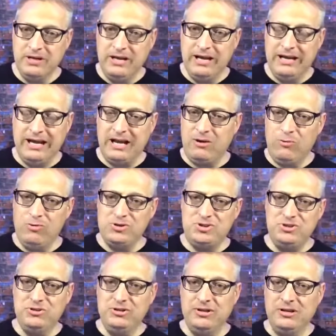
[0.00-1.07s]
And I don't want
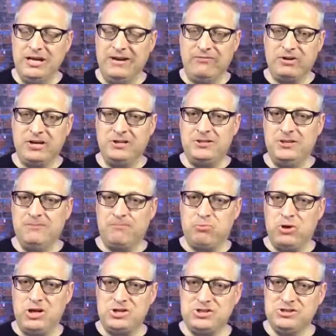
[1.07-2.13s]
you to ever get the
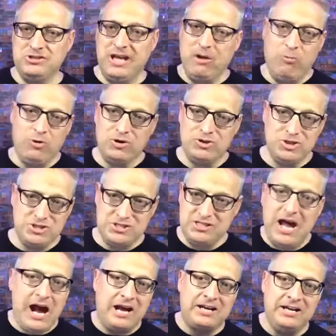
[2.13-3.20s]
impression that we're just
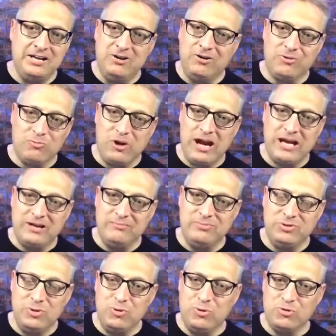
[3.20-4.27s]
knocking on
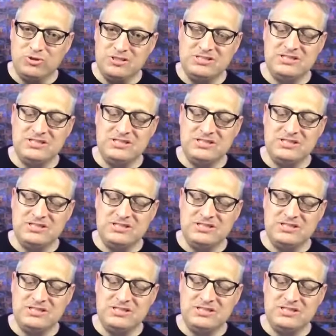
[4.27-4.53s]
random doors.